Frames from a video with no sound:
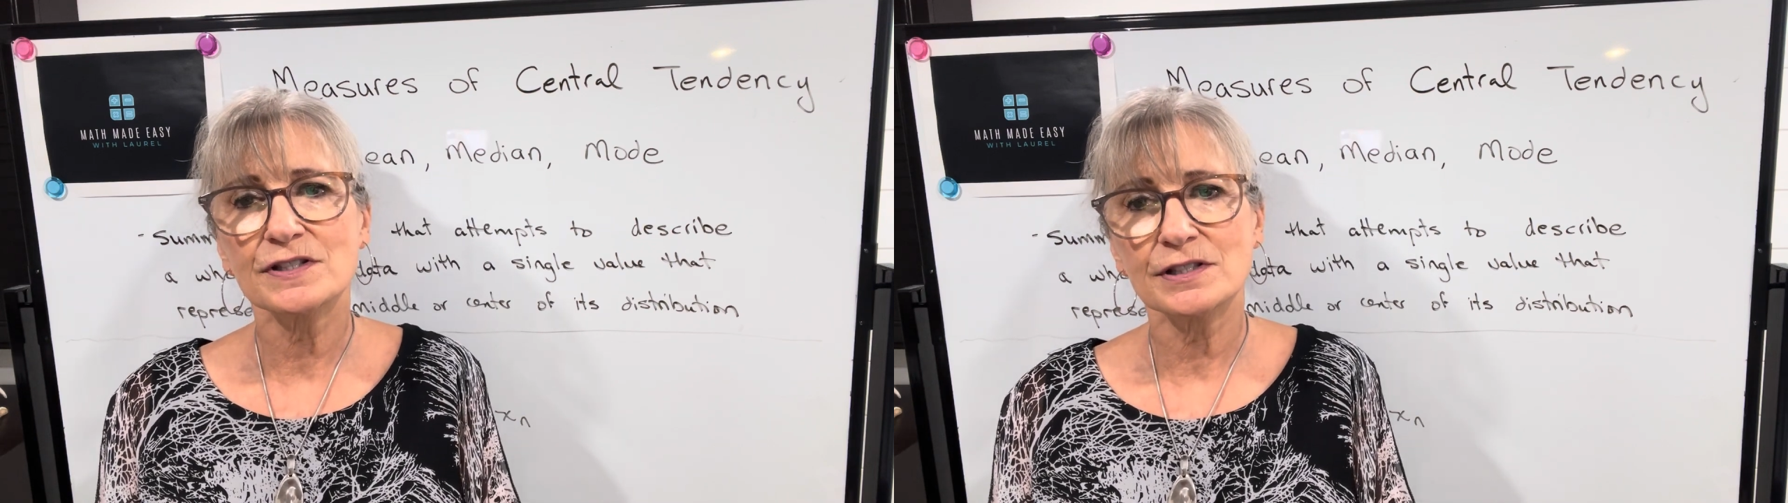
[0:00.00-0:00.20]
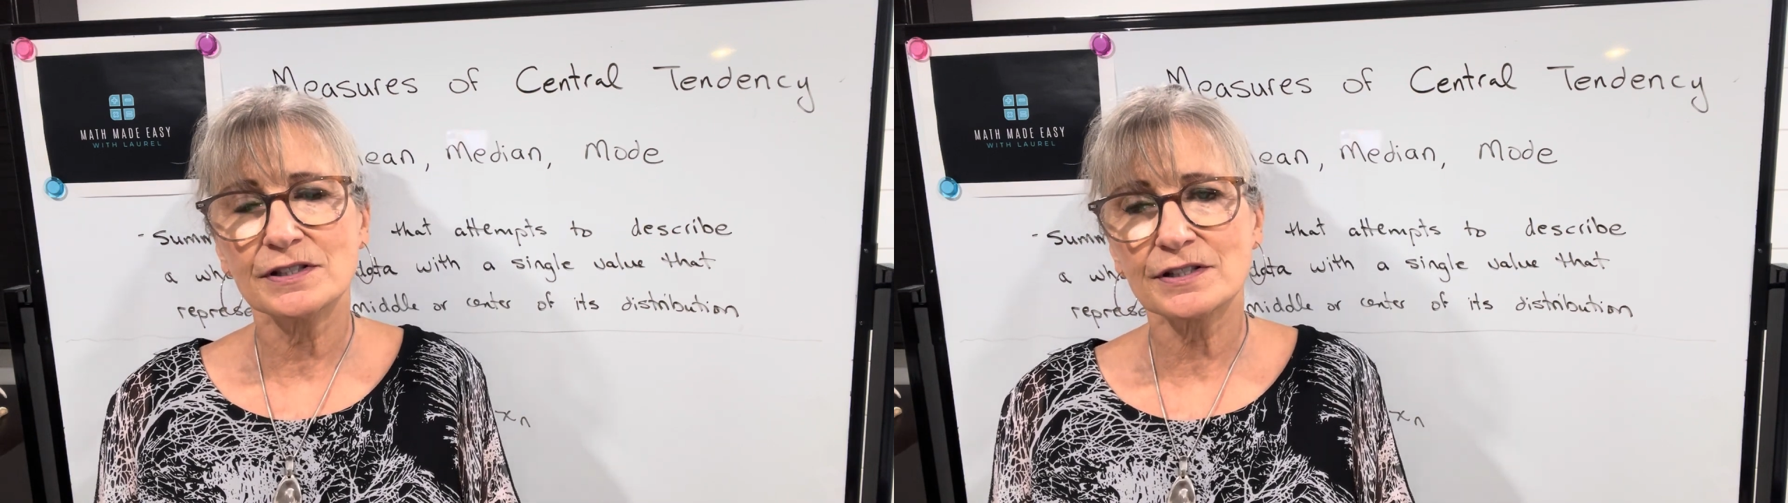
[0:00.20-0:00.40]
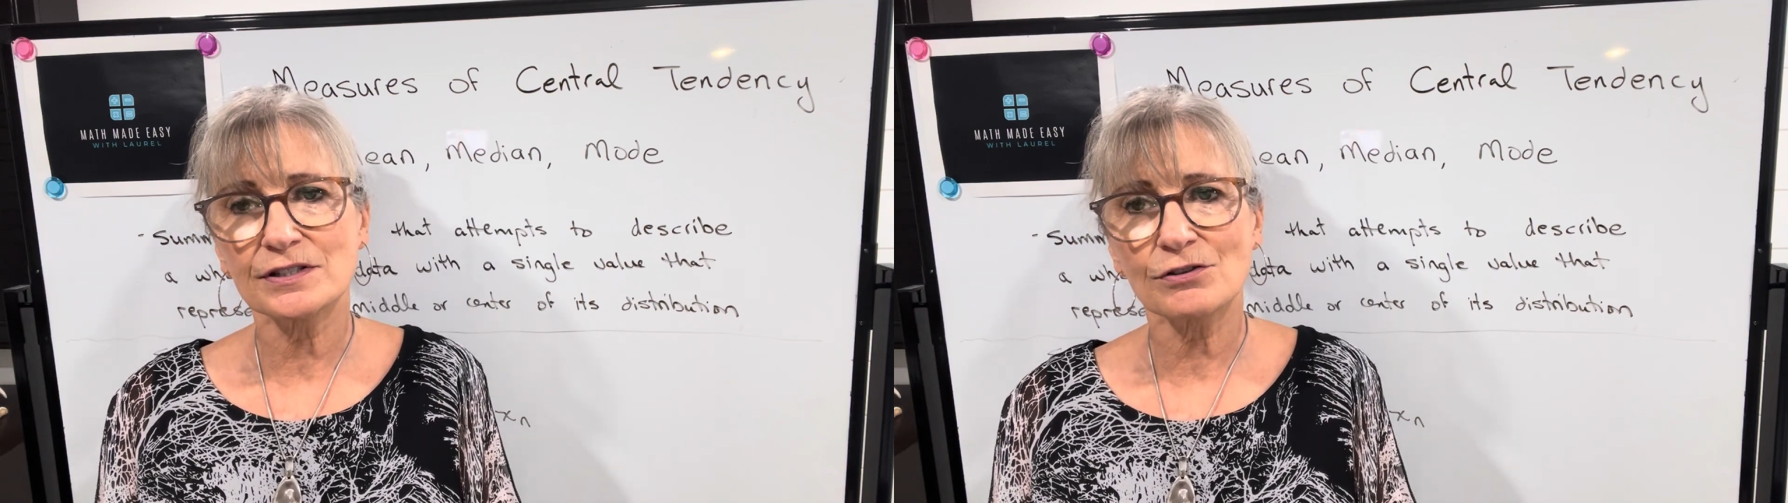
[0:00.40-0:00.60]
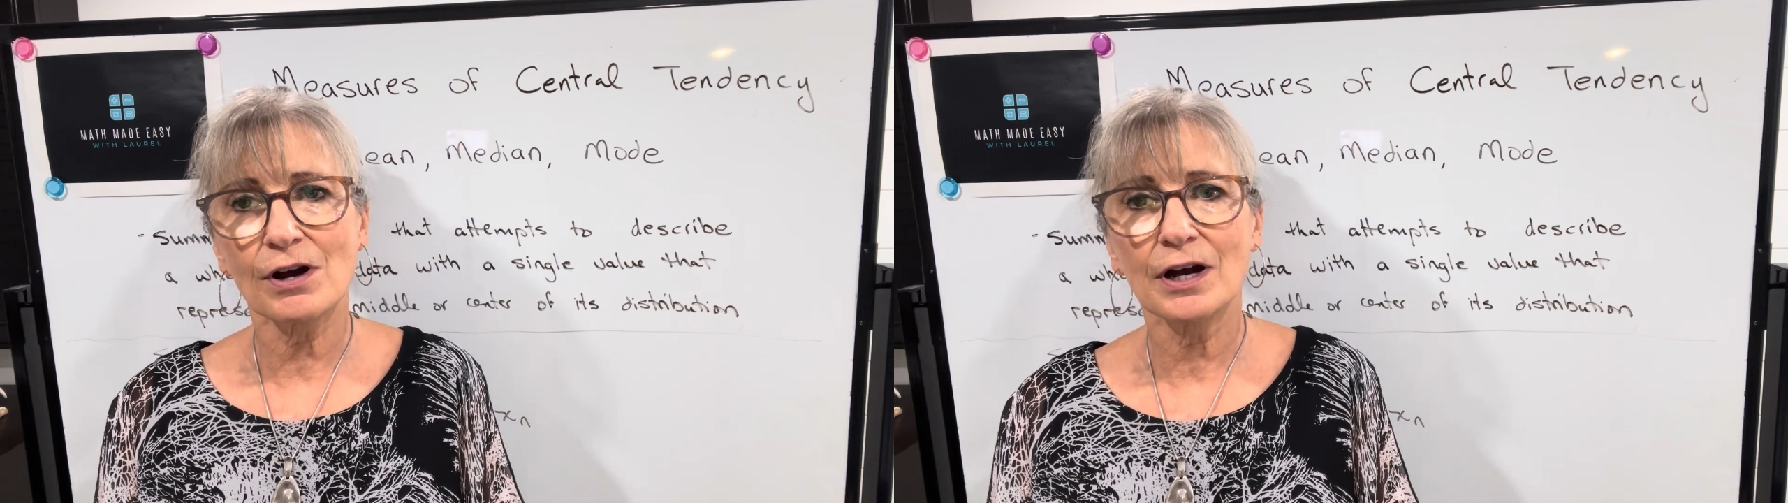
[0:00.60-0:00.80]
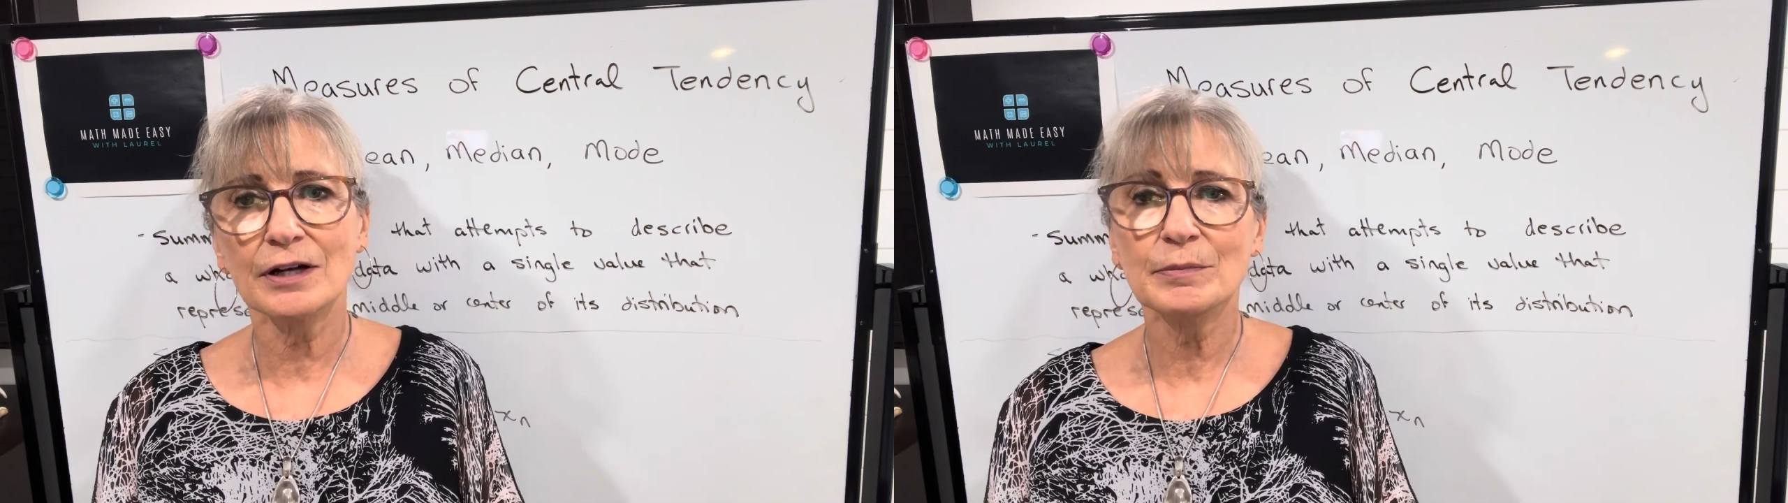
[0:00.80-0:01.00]
to
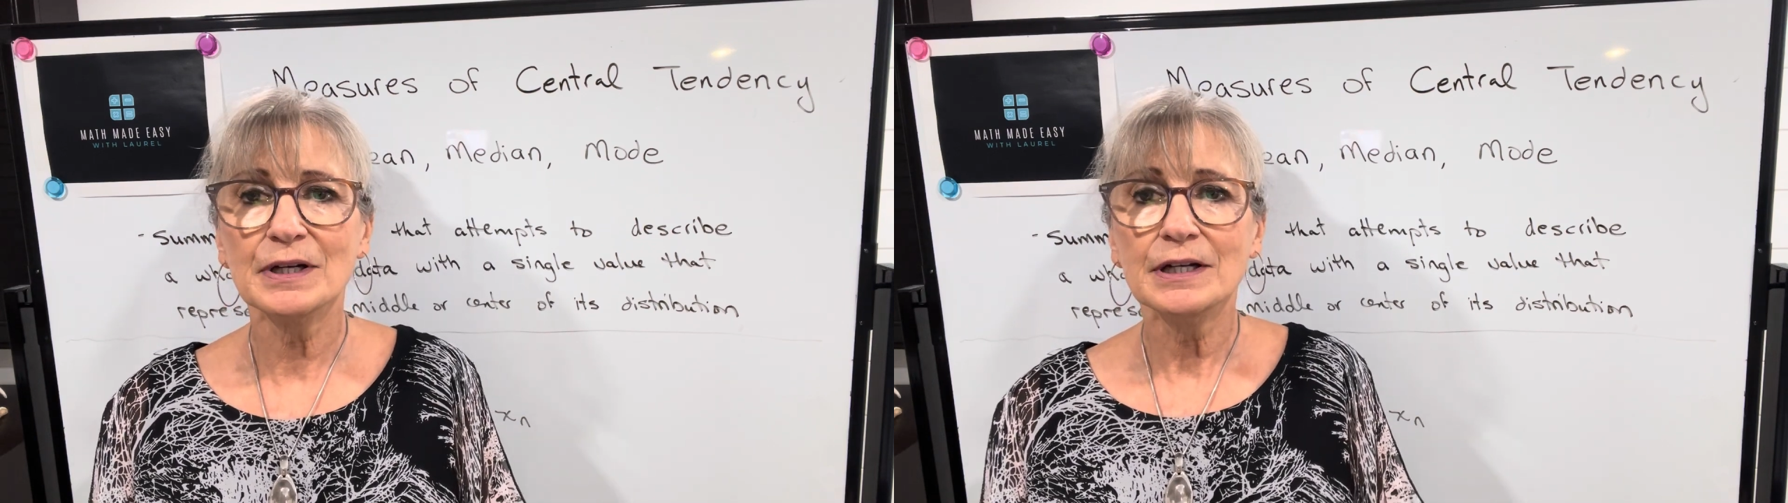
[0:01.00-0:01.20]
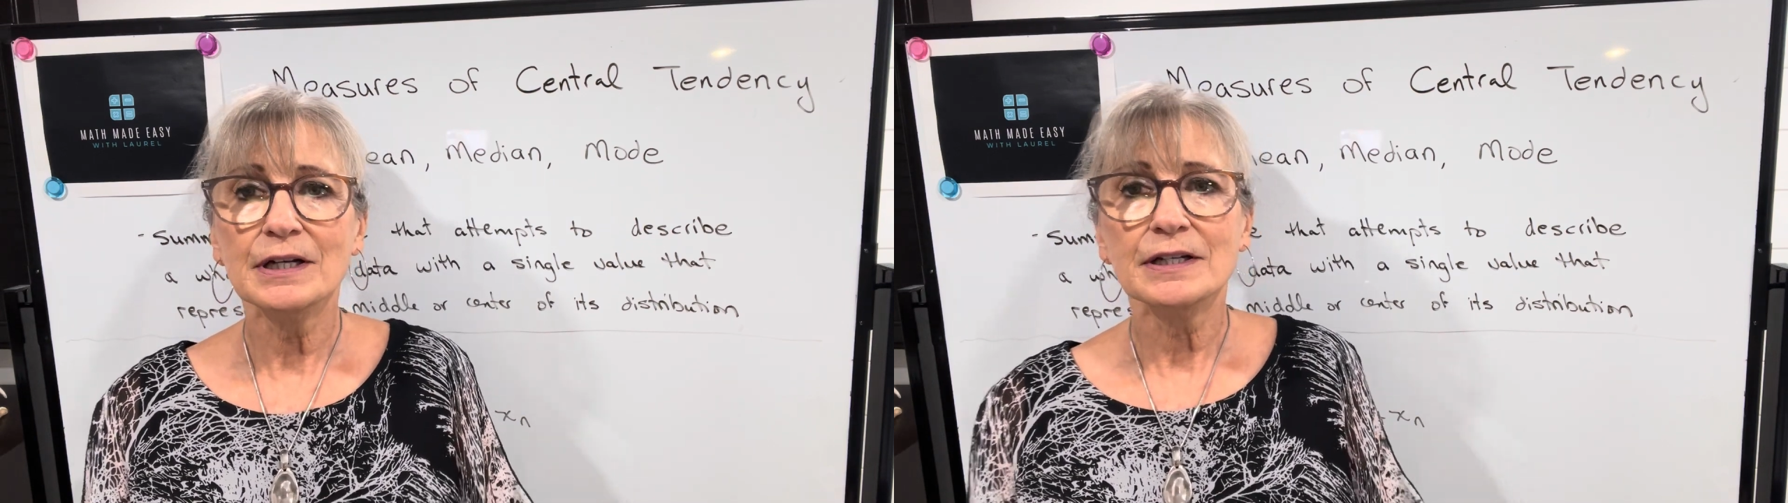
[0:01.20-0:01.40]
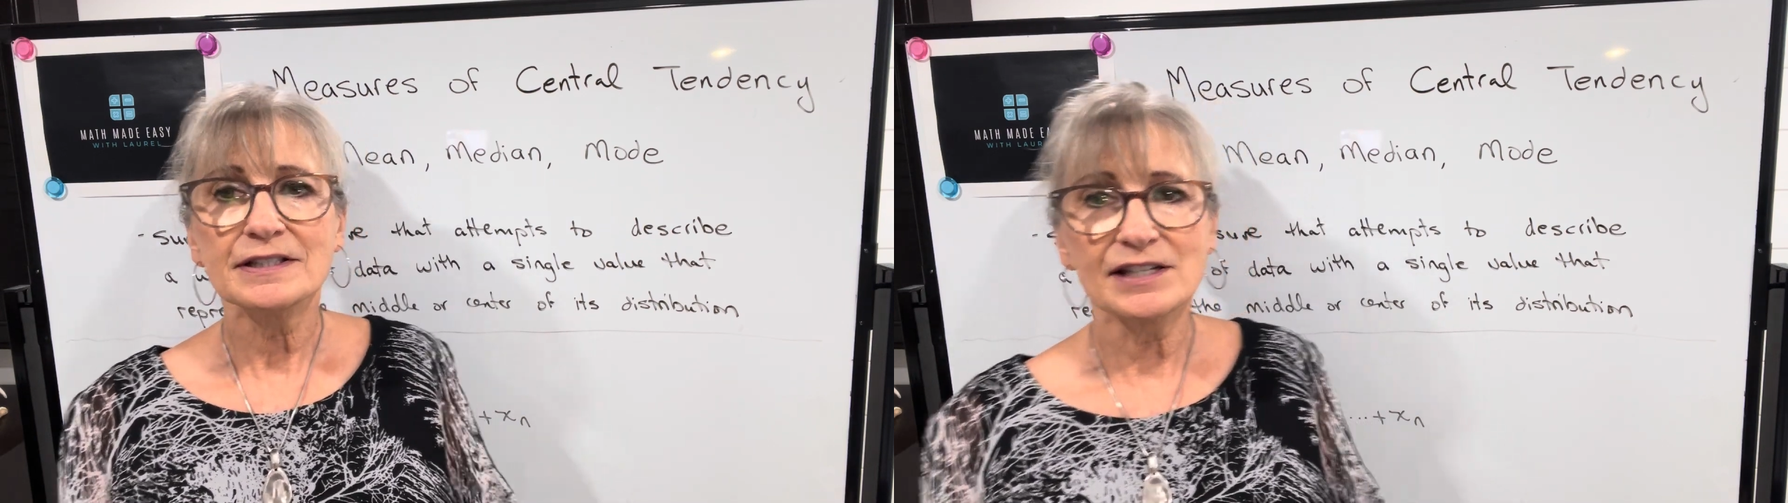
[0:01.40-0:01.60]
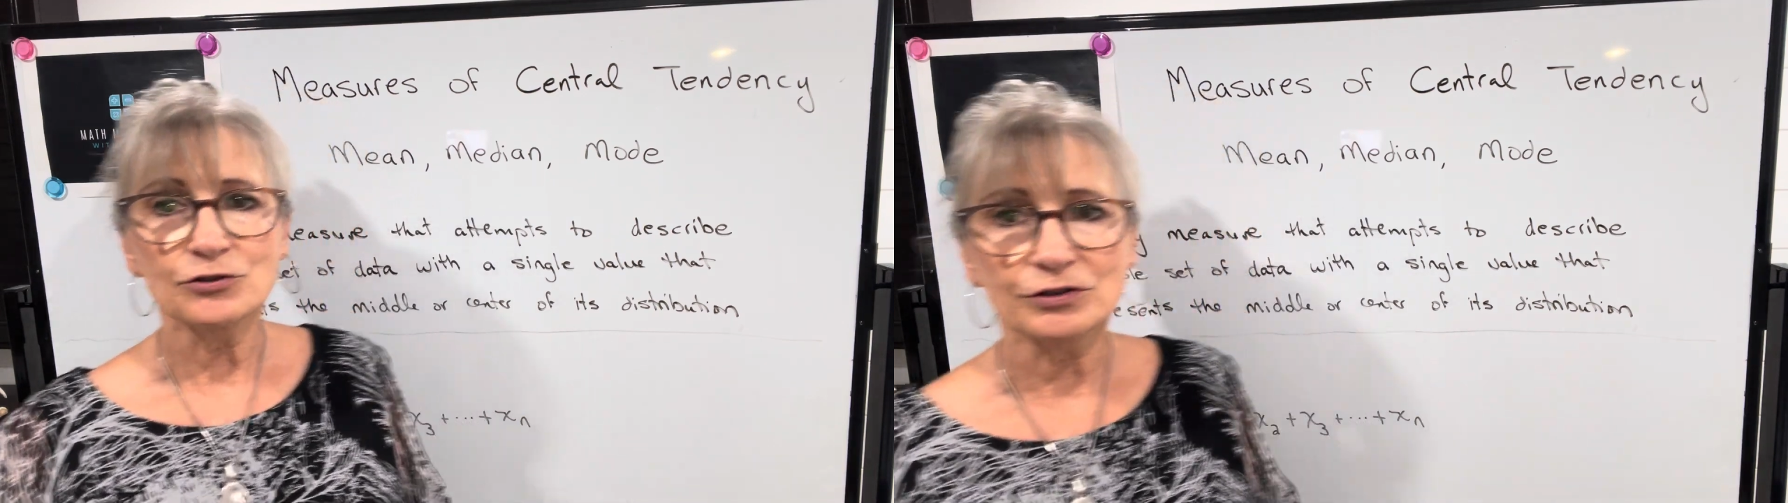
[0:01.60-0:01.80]
describe central